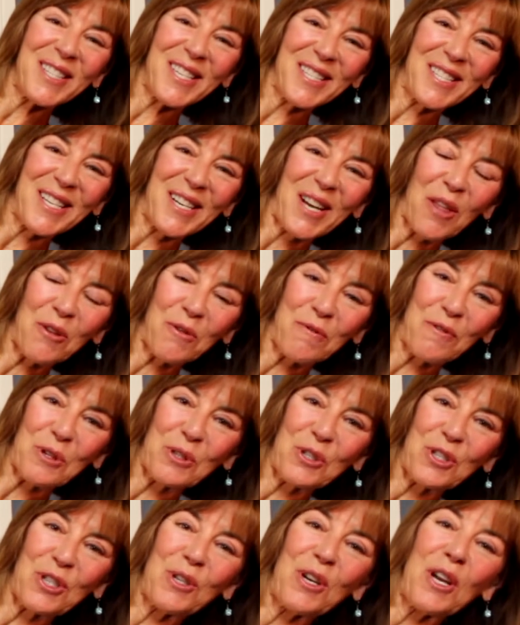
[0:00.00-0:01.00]
is another
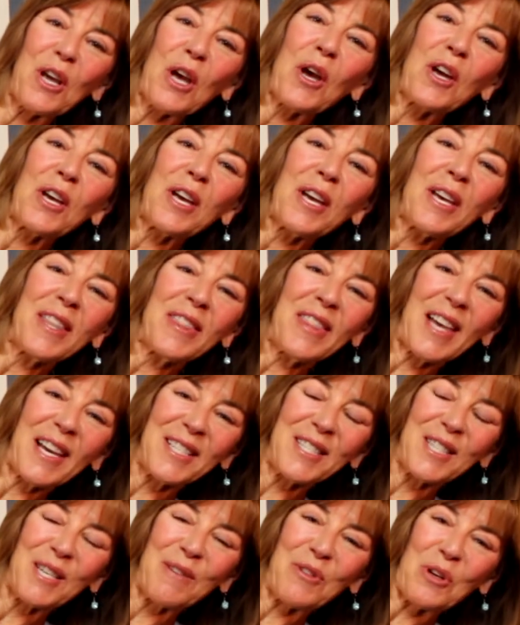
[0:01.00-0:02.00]
version that
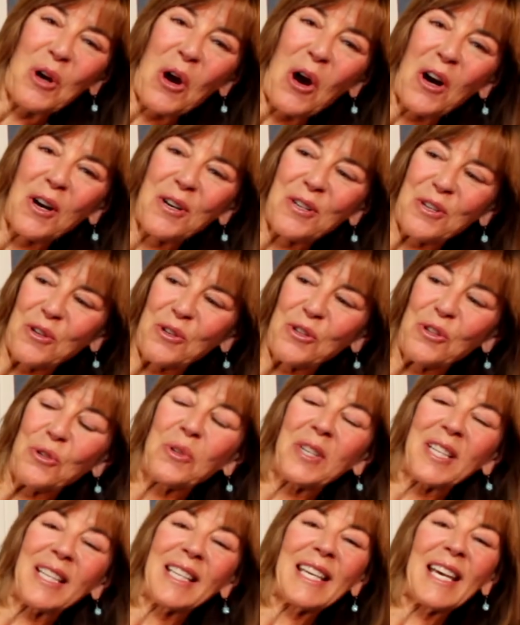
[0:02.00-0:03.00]
is even harder. You
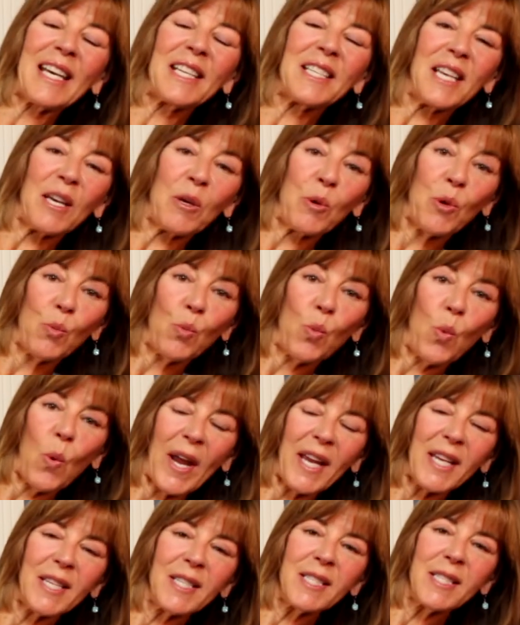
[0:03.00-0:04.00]
can get a
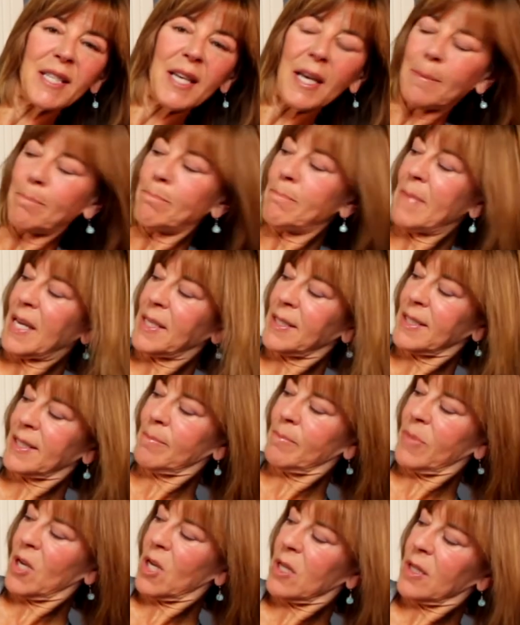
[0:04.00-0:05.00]
weighted
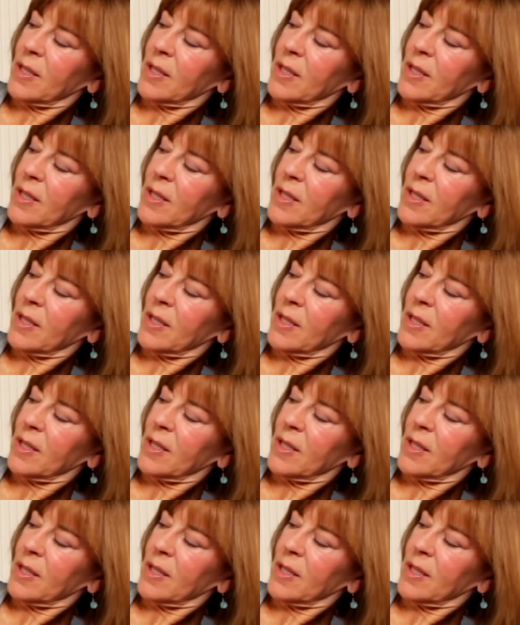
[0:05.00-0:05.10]
medicine ball.